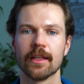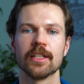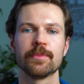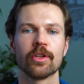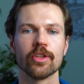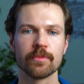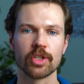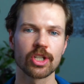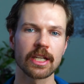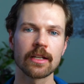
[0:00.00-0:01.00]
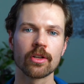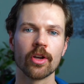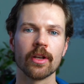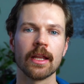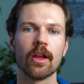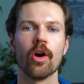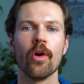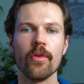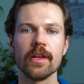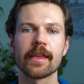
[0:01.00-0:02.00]
it is because machine learning
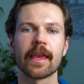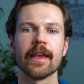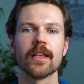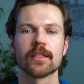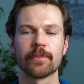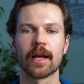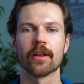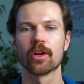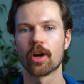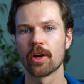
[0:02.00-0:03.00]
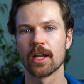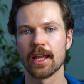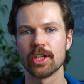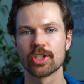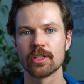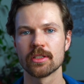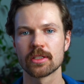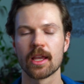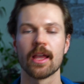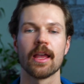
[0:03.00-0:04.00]
only cares about correlations